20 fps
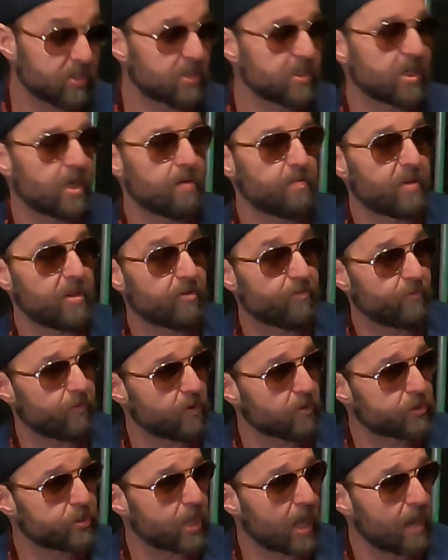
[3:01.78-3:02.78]
This is going to be the
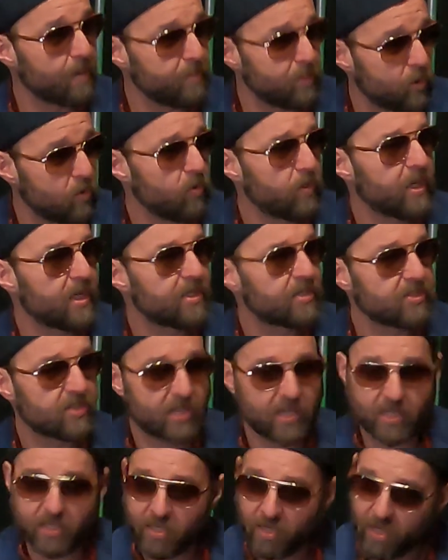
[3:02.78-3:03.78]
first time you get to
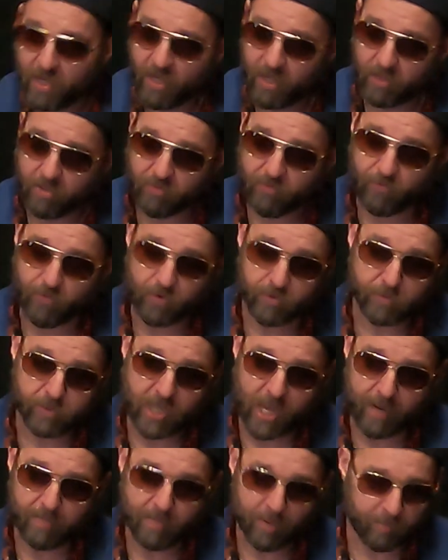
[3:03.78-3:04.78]
see it, the
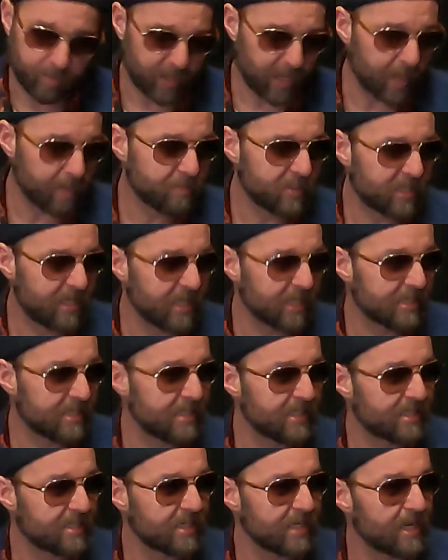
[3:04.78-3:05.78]
first time the plebs get
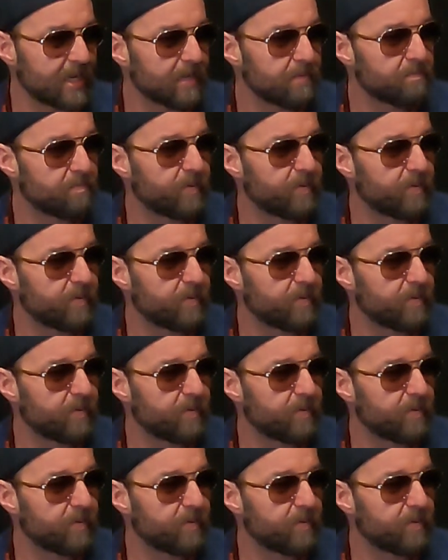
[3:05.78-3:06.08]
to see it.